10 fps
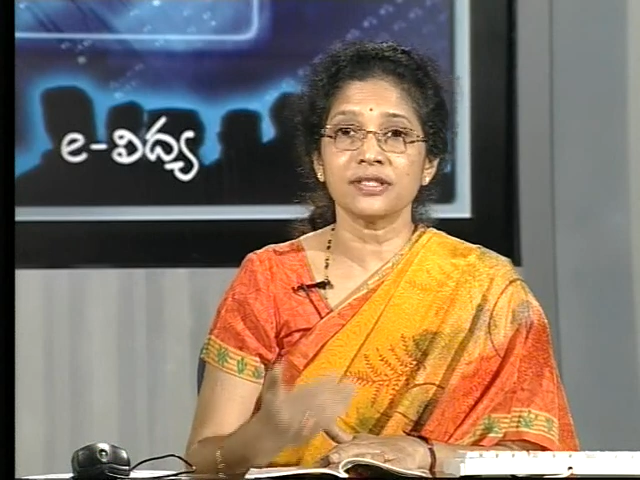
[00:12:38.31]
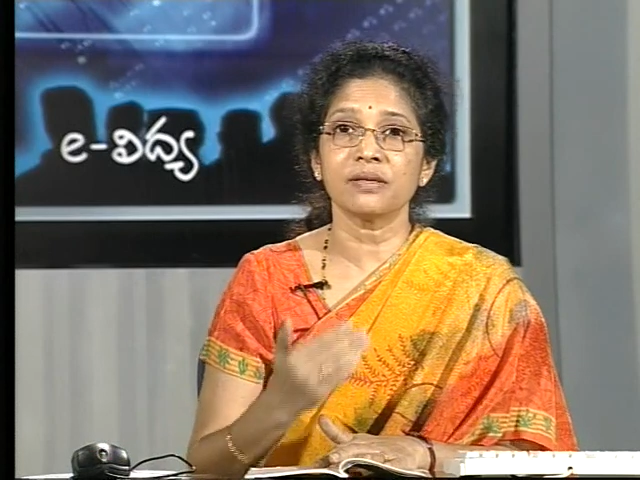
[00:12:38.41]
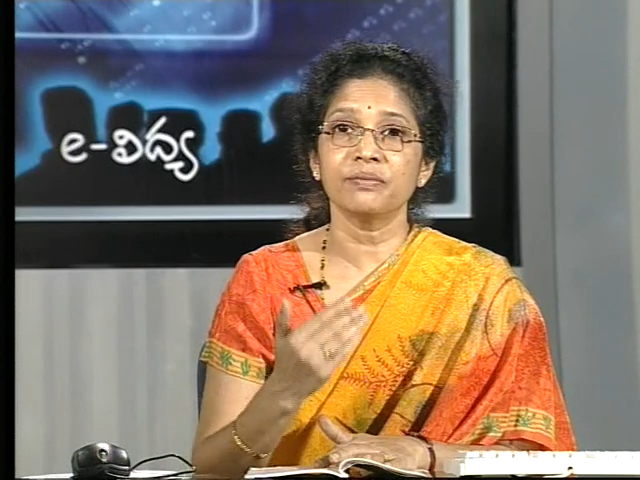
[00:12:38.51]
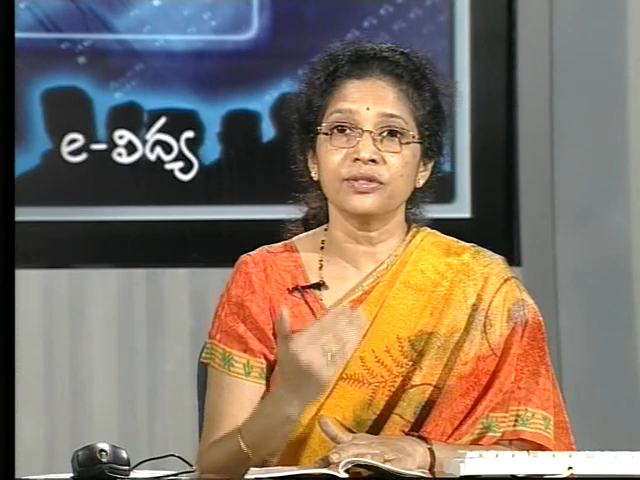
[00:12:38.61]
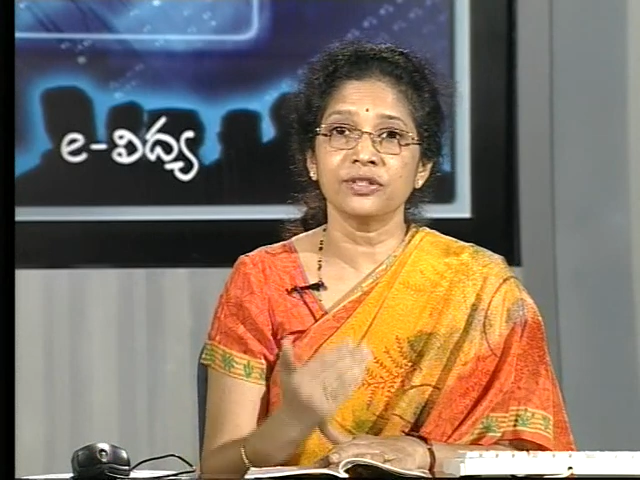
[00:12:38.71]

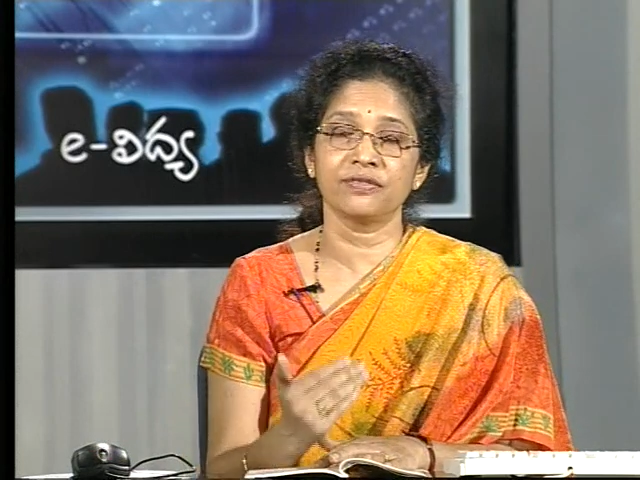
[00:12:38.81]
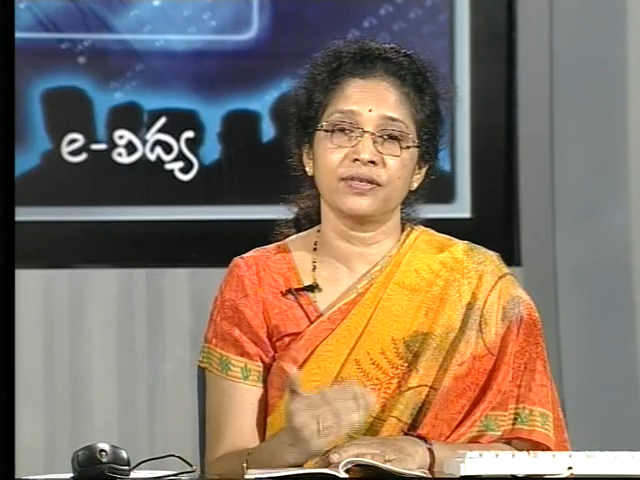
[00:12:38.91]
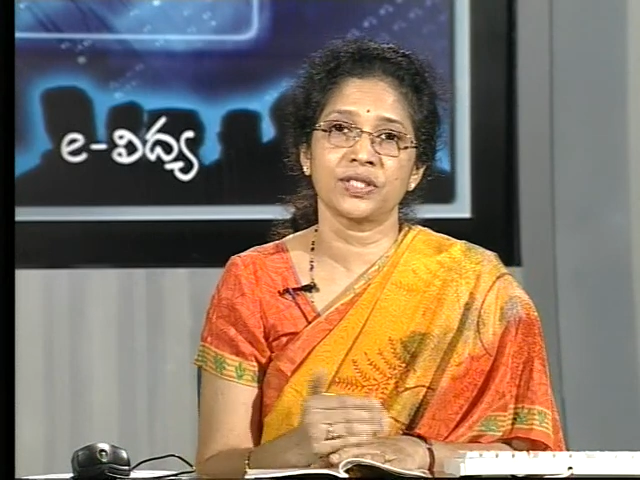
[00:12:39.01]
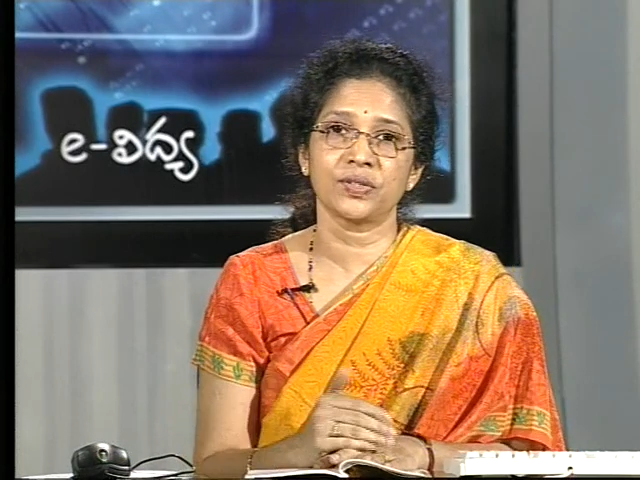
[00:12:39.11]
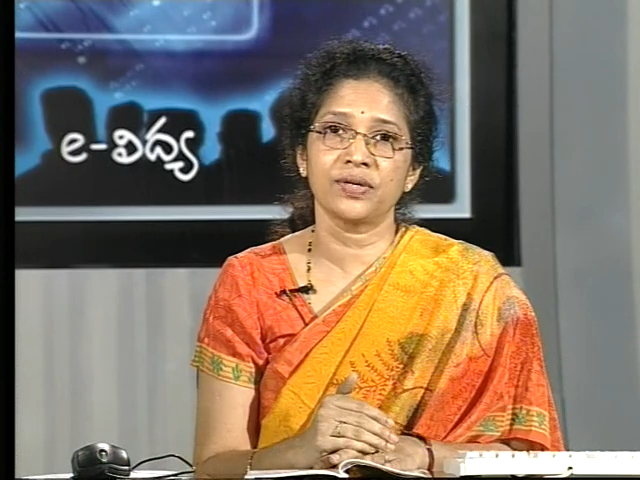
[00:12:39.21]
It's a
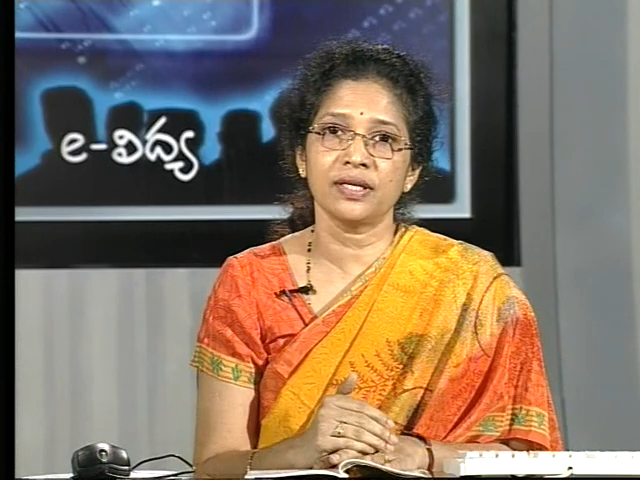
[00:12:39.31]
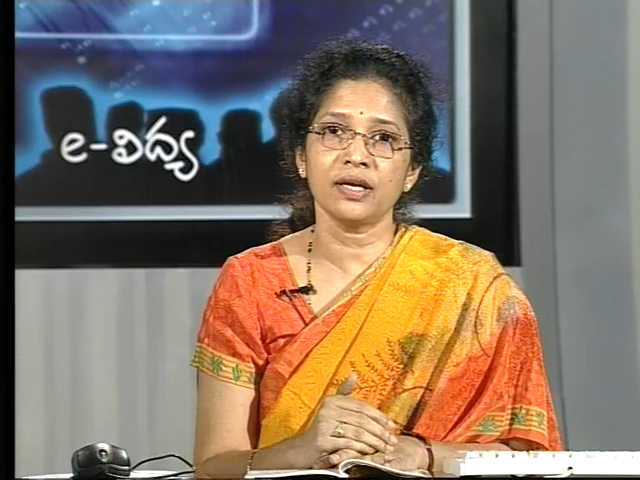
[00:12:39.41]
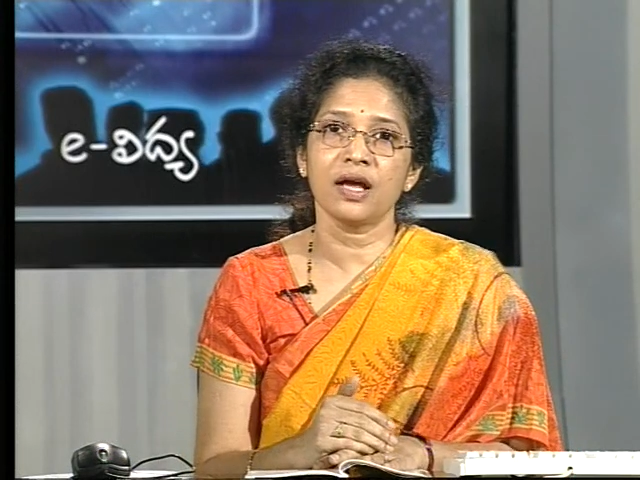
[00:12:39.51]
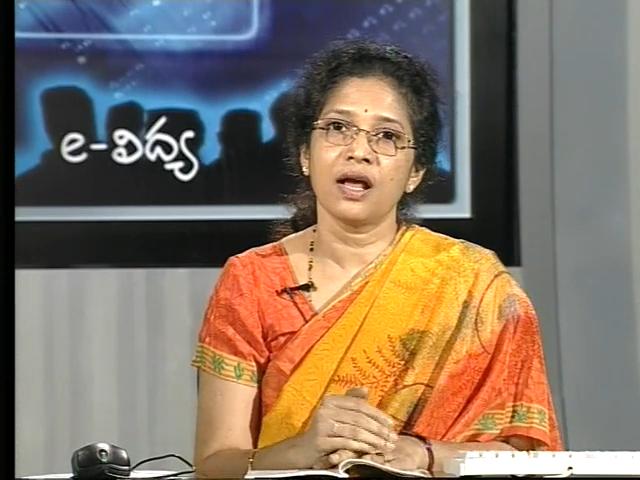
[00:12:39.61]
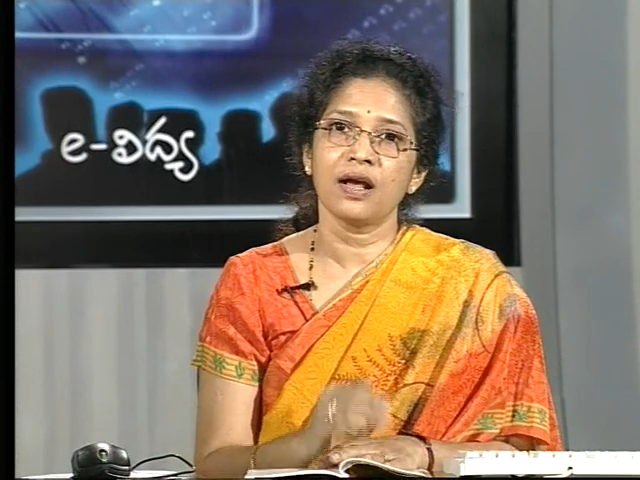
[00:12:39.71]
beautiful story